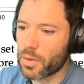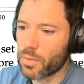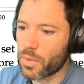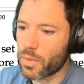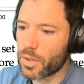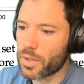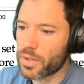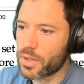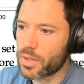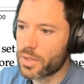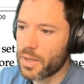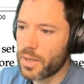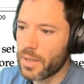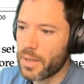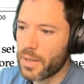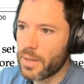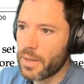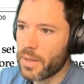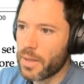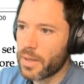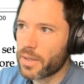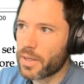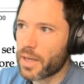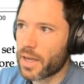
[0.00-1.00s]
ones.
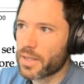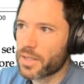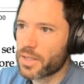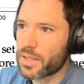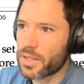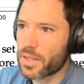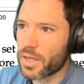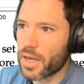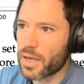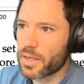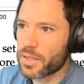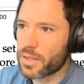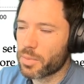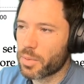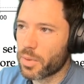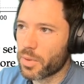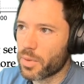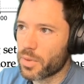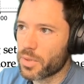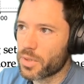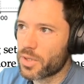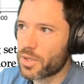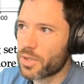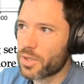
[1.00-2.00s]
That's as
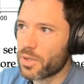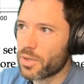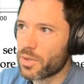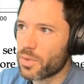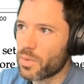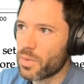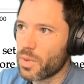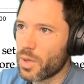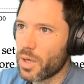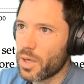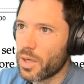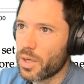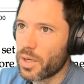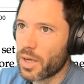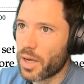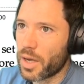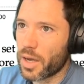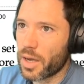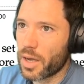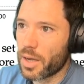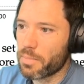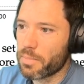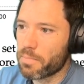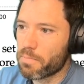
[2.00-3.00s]
opposed to
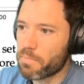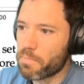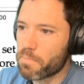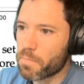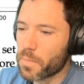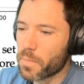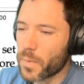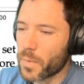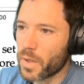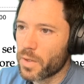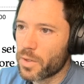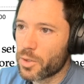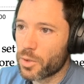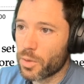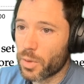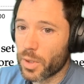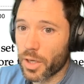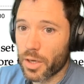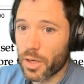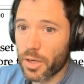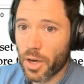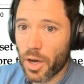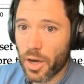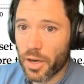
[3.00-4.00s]

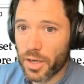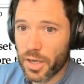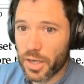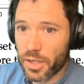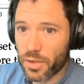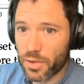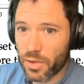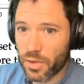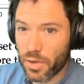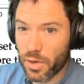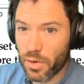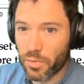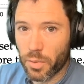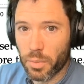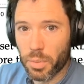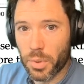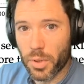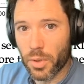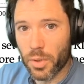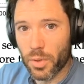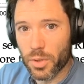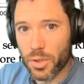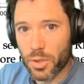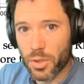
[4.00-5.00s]
doing a non-iterative
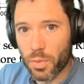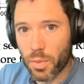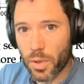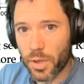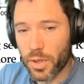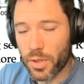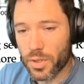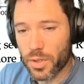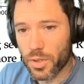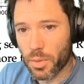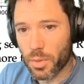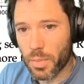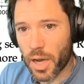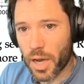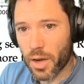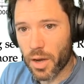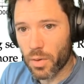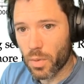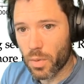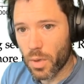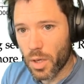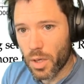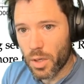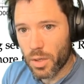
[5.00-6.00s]
approach where you
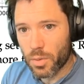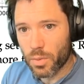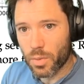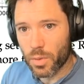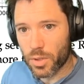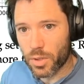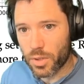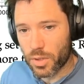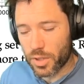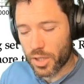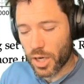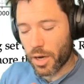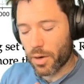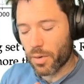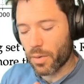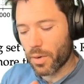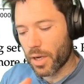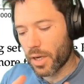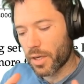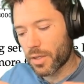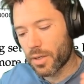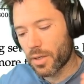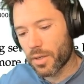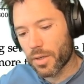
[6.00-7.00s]
somehow would
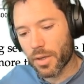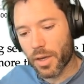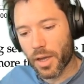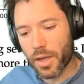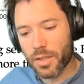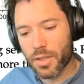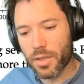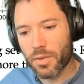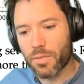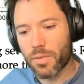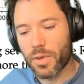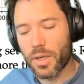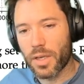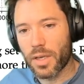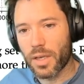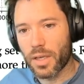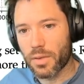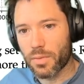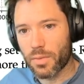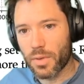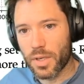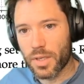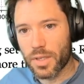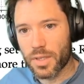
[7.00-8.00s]
generate lots of
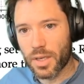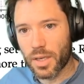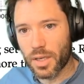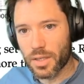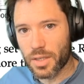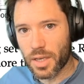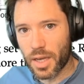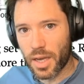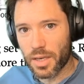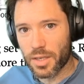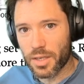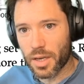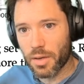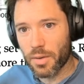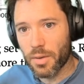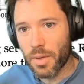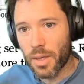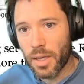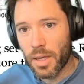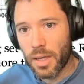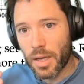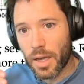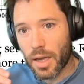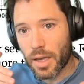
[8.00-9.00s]
reasoning data
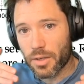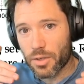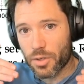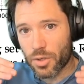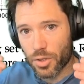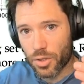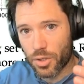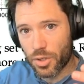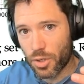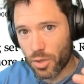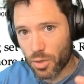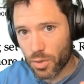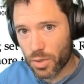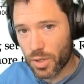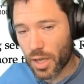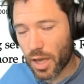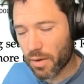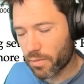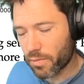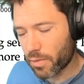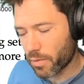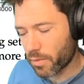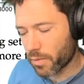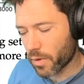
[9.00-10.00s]
and just use
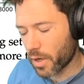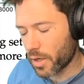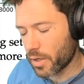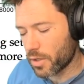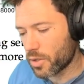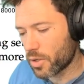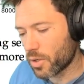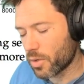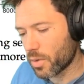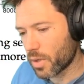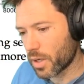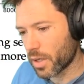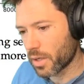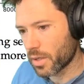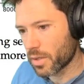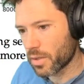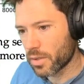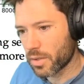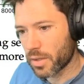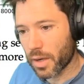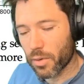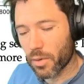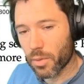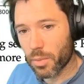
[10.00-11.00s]
that for fine-tuning.
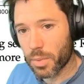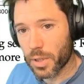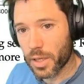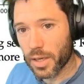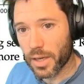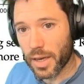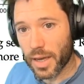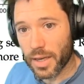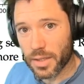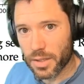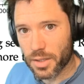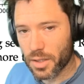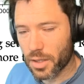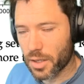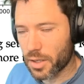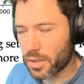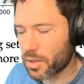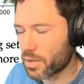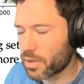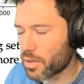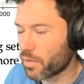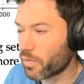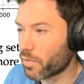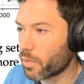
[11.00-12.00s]
That would be a less
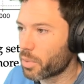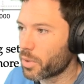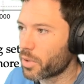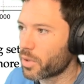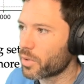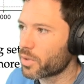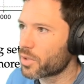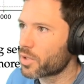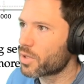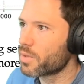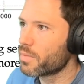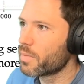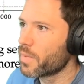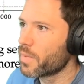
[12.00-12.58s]
iterative approach.